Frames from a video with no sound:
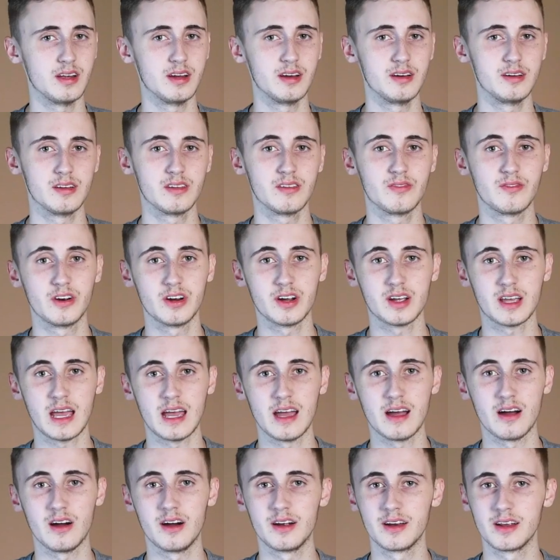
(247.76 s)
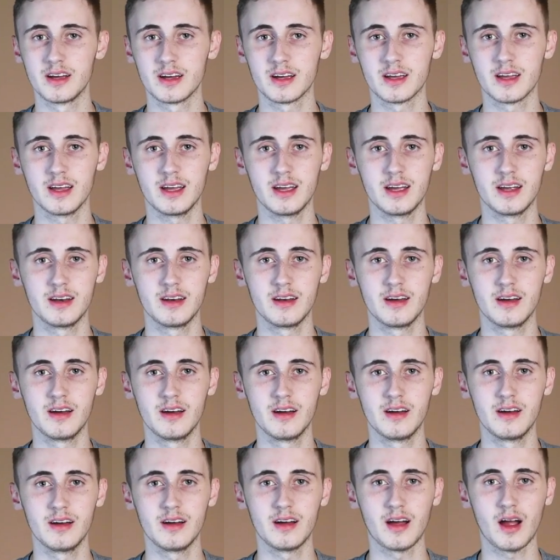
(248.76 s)
and it's very chaotic, and
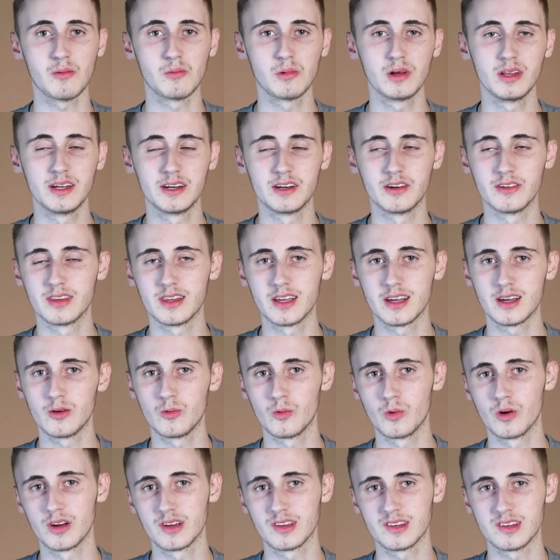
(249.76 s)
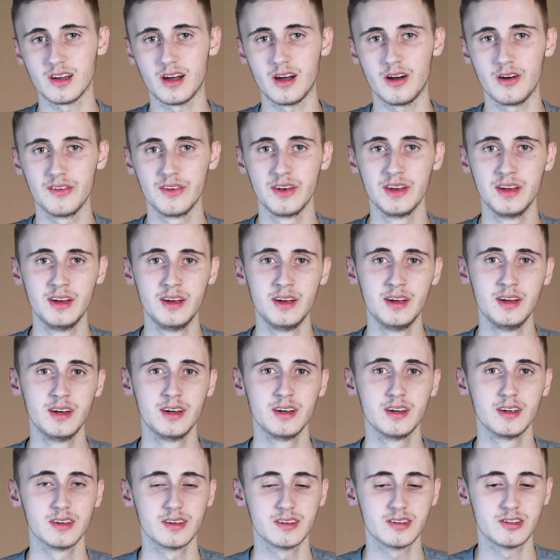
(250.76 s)
I really don't think it works out
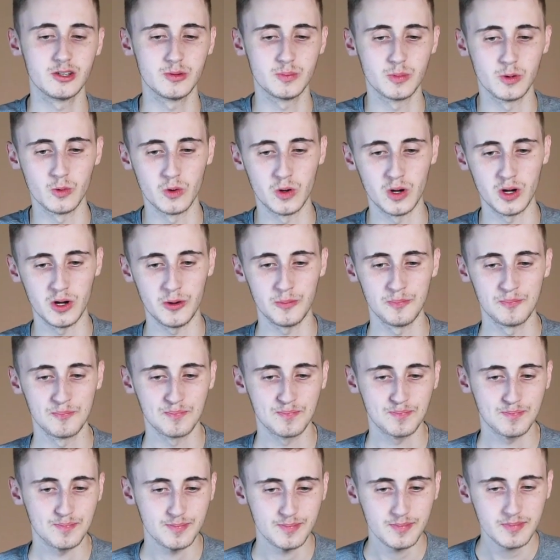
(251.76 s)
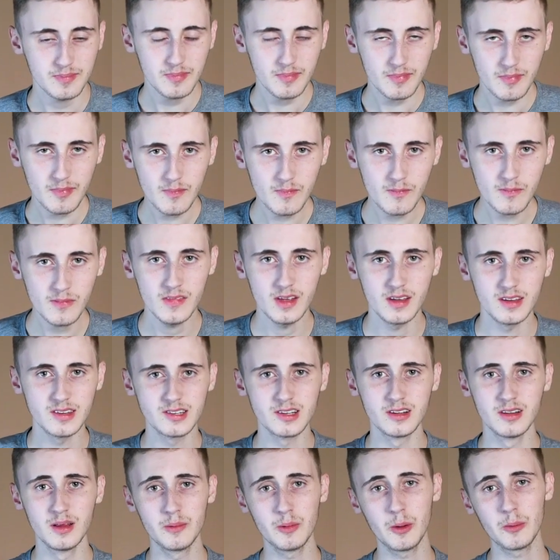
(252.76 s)
super well.
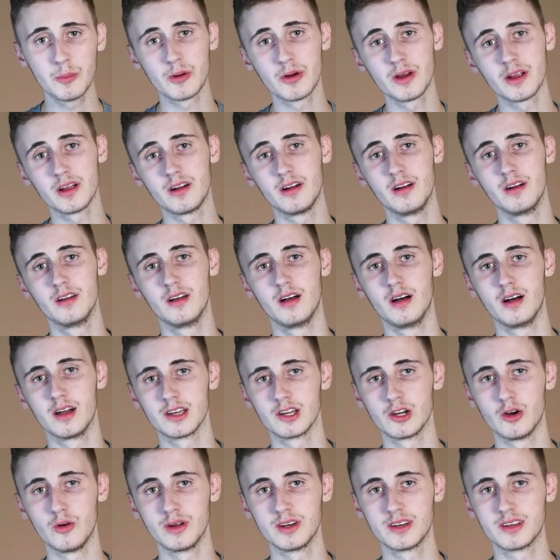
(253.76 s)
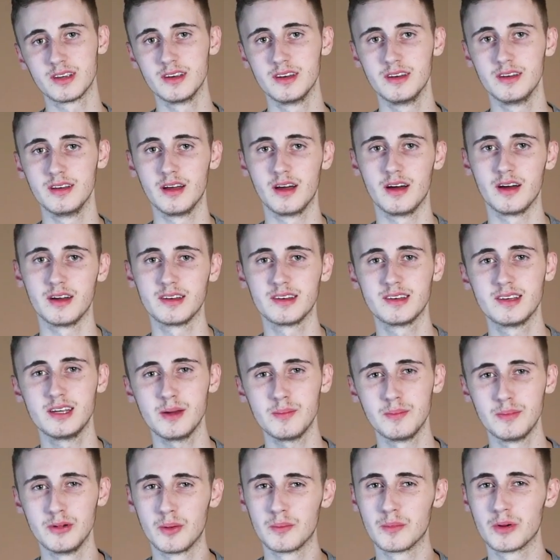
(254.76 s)
So let me go into
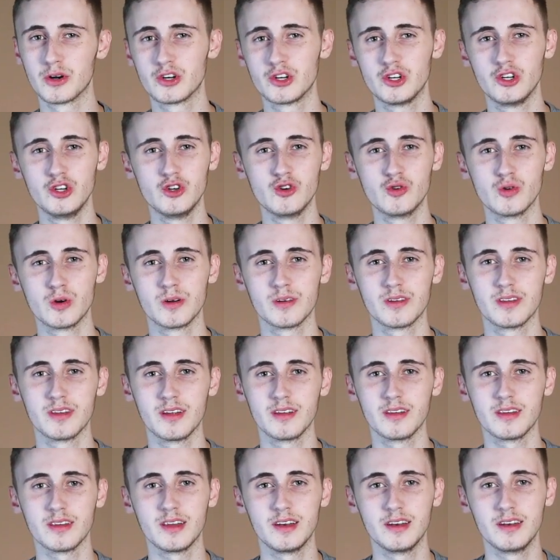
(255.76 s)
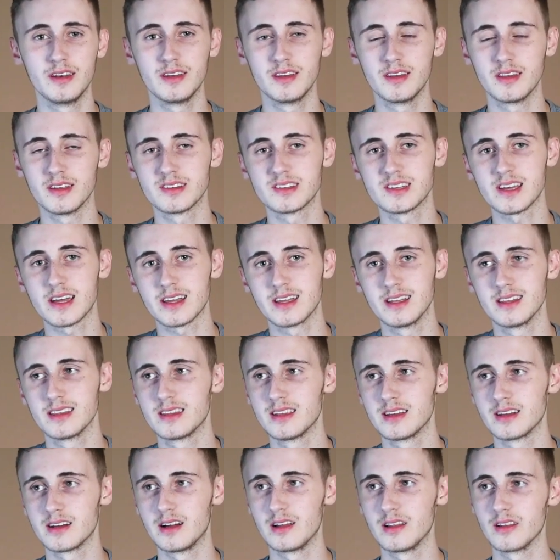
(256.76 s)
tip number 2, or the second
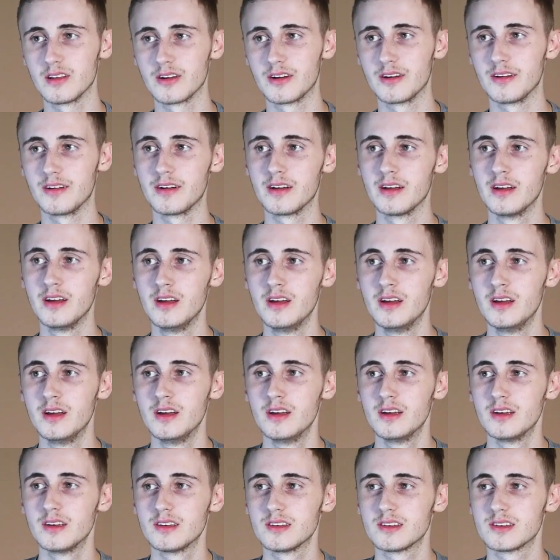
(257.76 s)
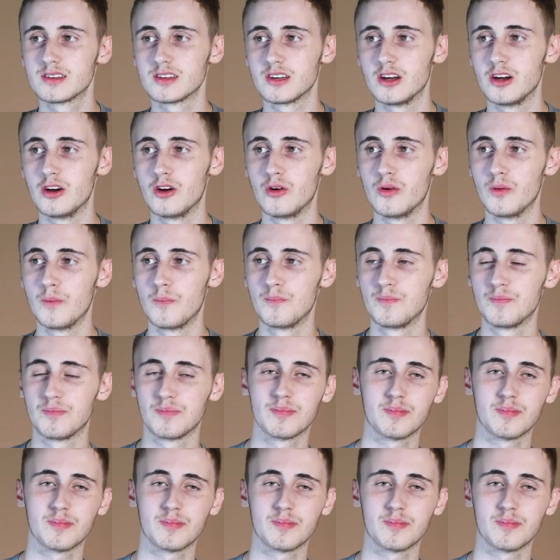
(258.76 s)
thing I learned. So